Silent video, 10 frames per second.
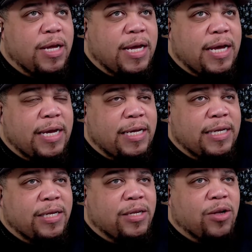
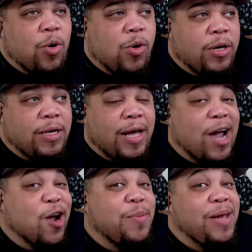is on
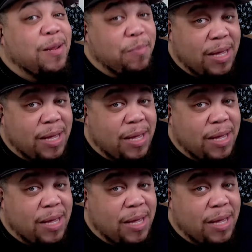Airbnb.